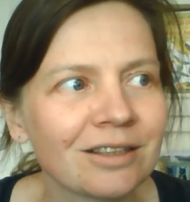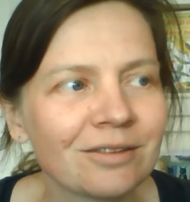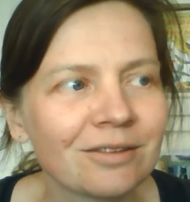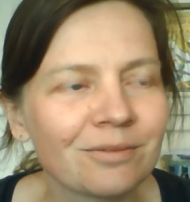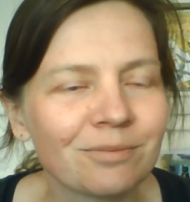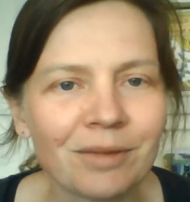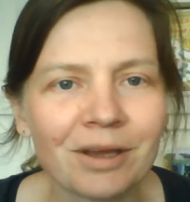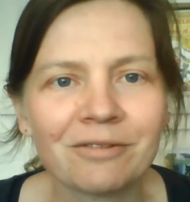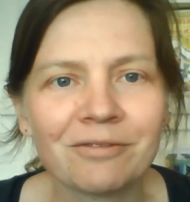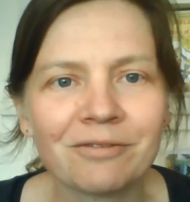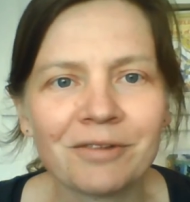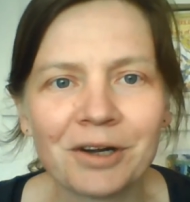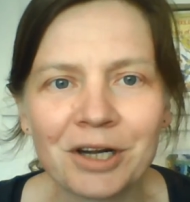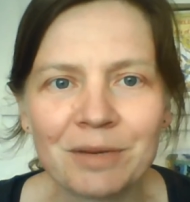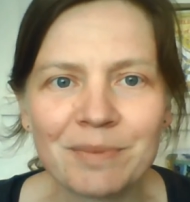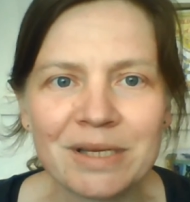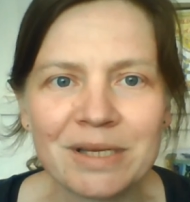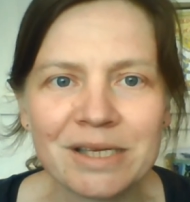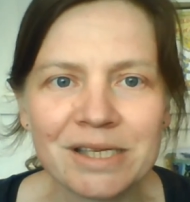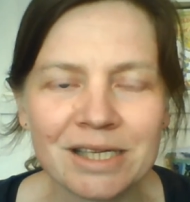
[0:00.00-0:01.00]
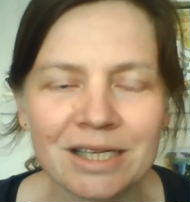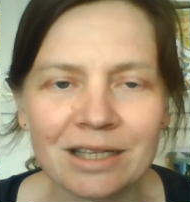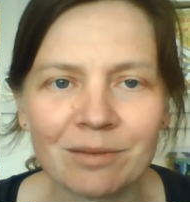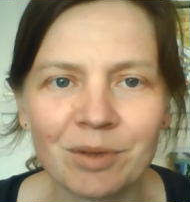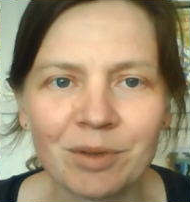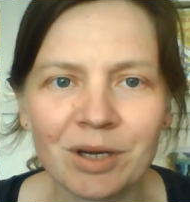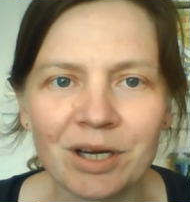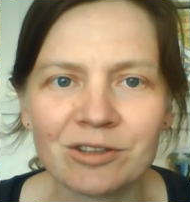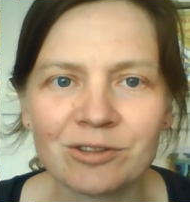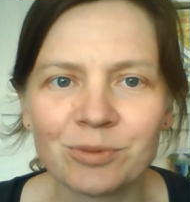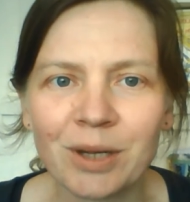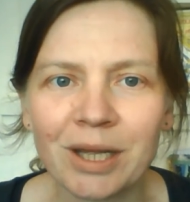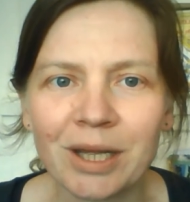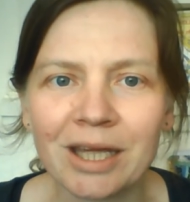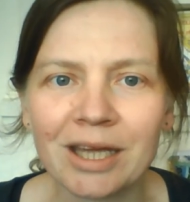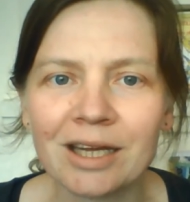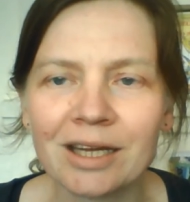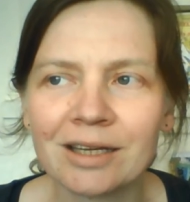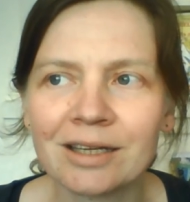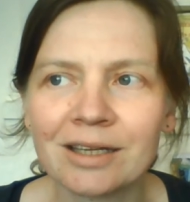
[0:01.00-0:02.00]
been very busy in the past
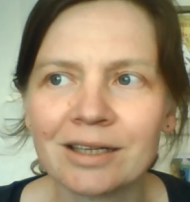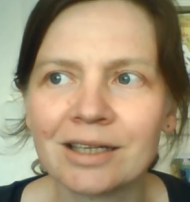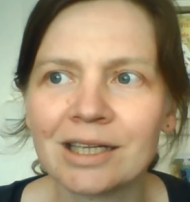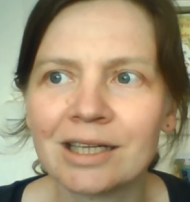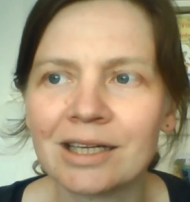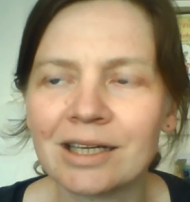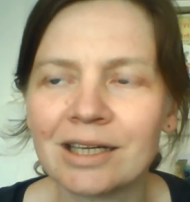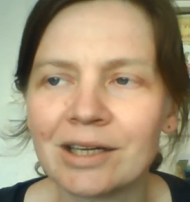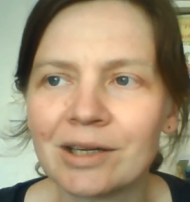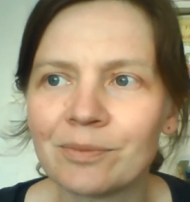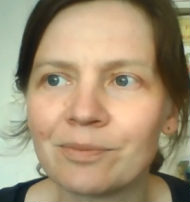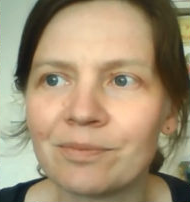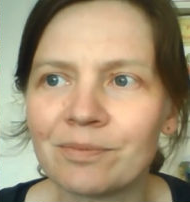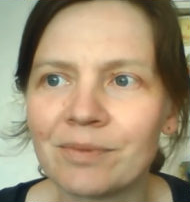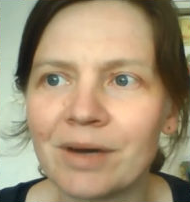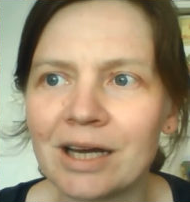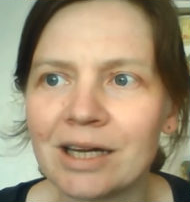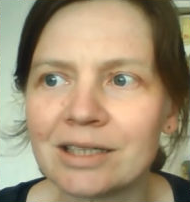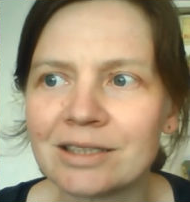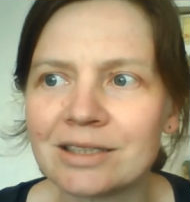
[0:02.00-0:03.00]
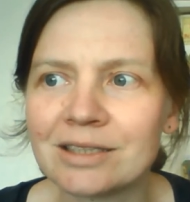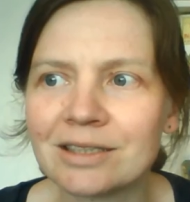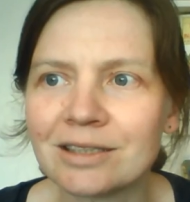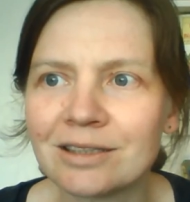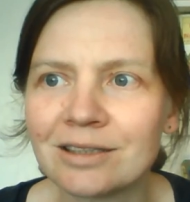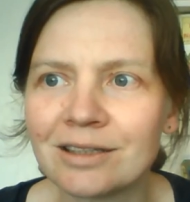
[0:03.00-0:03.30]
week, but